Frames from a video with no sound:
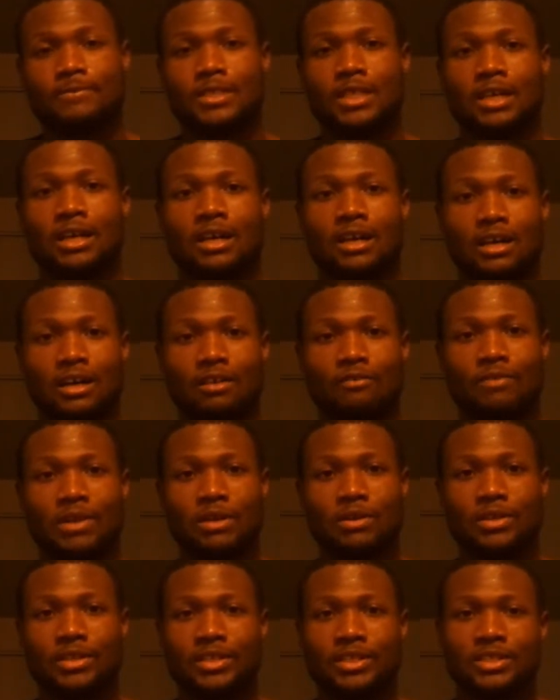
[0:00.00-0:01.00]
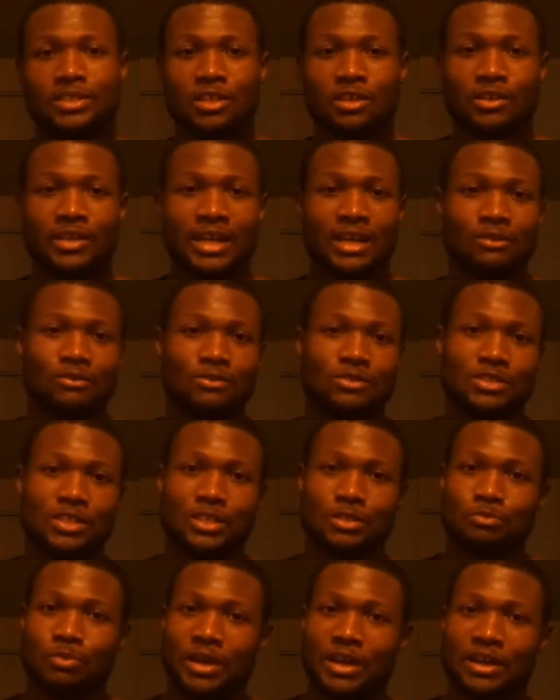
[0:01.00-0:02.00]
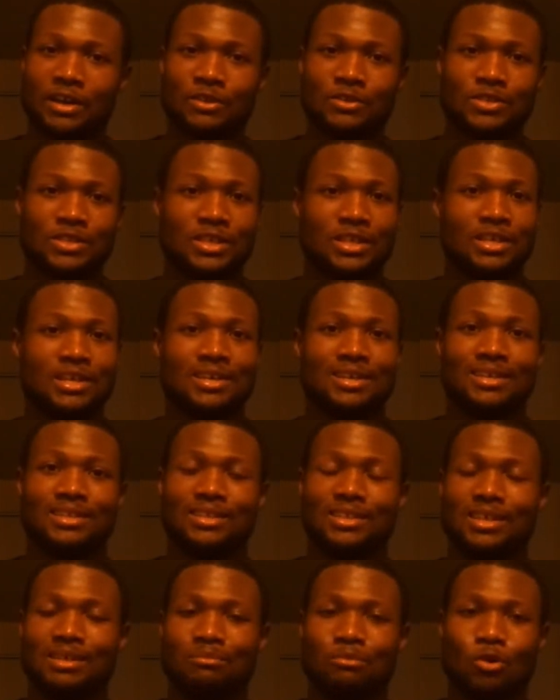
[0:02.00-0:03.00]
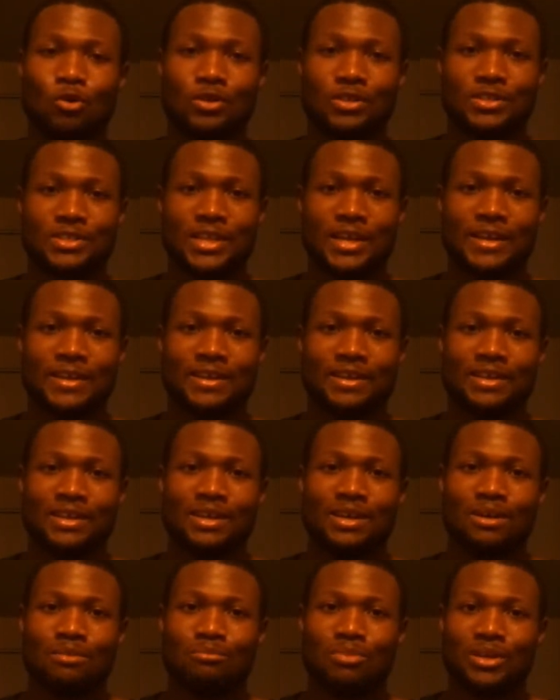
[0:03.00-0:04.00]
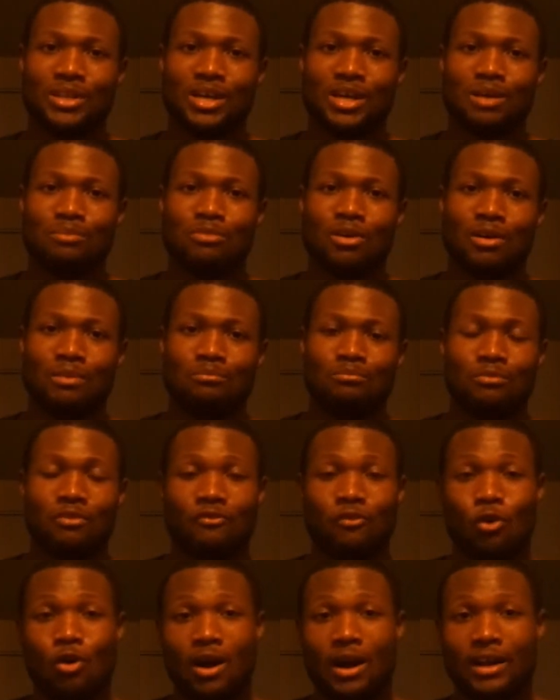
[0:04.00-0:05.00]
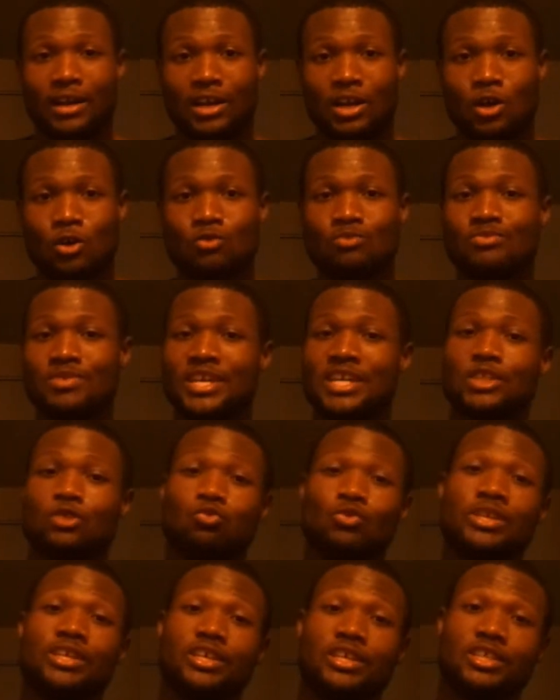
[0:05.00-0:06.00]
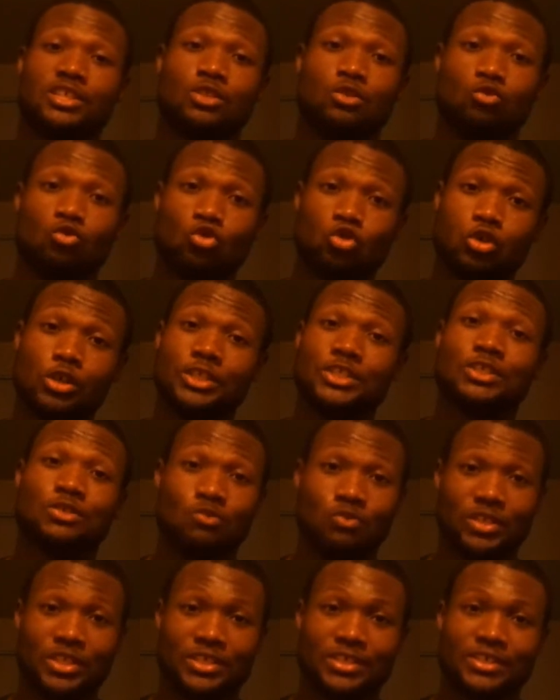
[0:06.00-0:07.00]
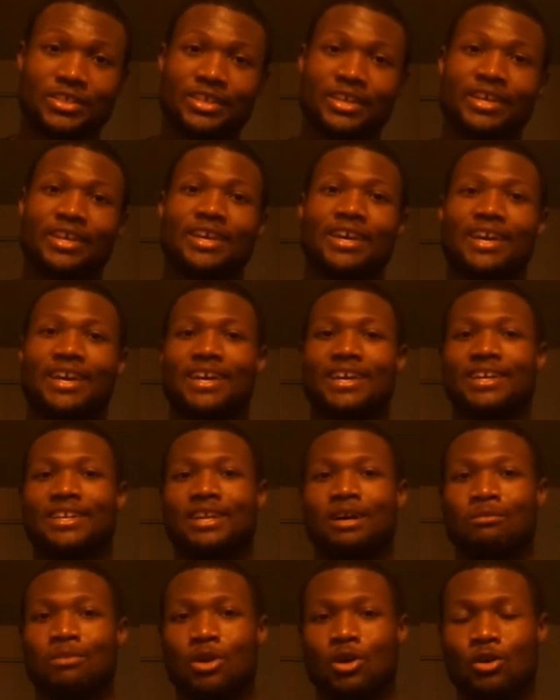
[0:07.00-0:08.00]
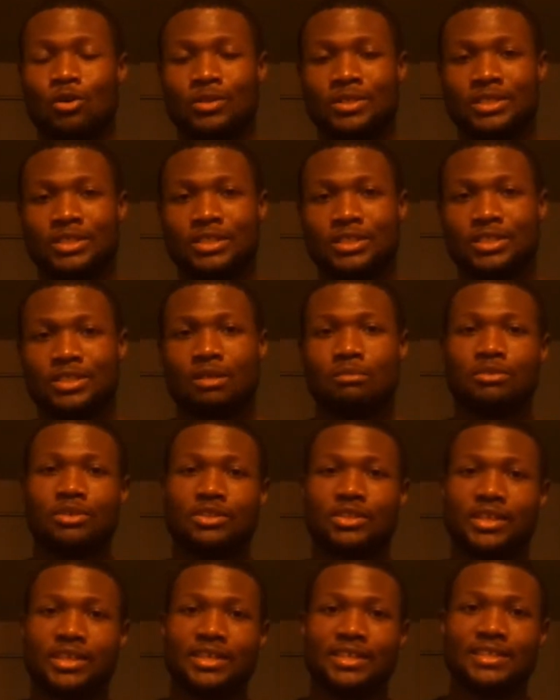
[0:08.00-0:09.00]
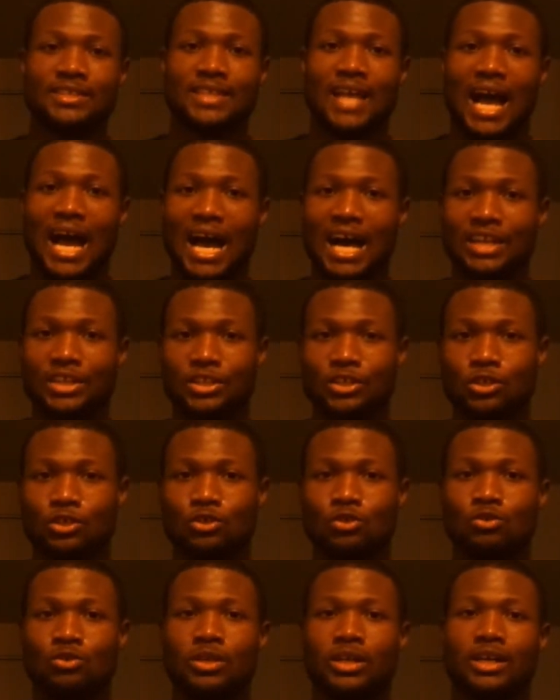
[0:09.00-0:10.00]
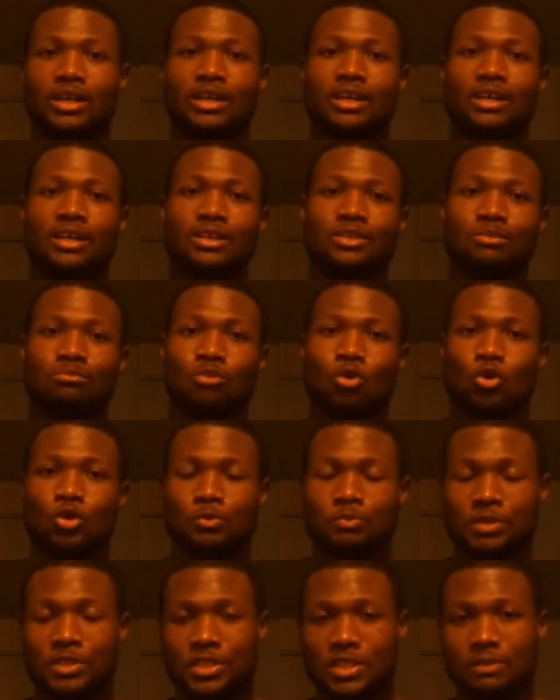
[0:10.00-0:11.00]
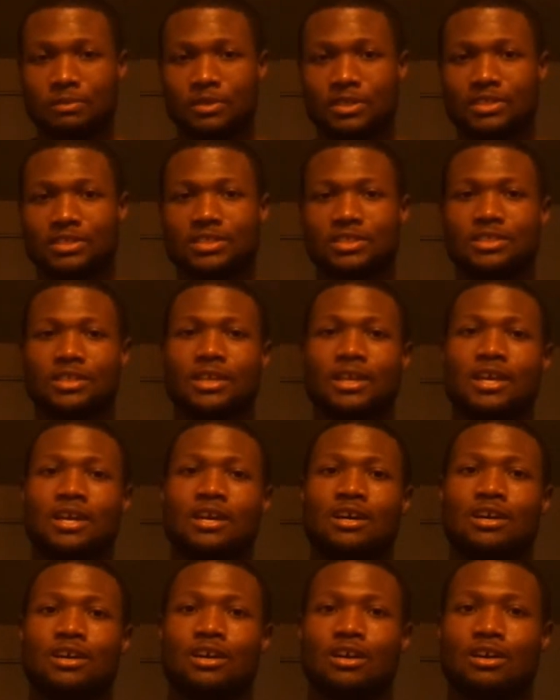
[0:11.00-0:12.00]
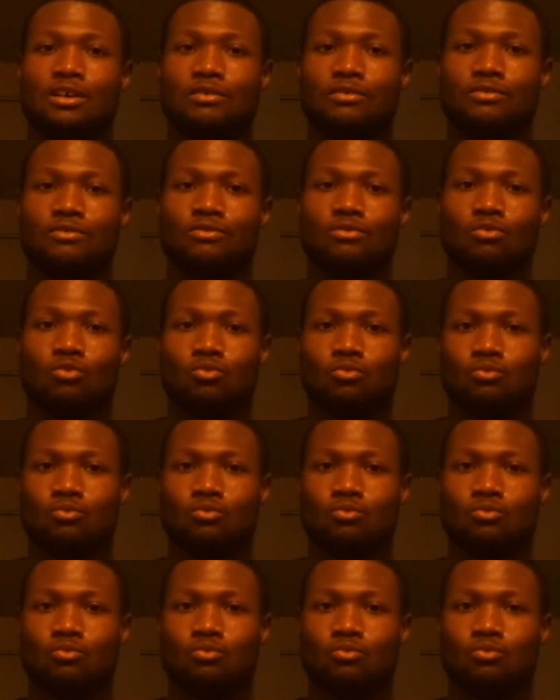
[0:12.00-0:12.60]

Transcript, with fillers: uh, very good turnout, six pounds, nothing more to say. But uh, but before I go, next week is nutrition week, and I'm gonna go into some of the things I do, uh, the more specifics of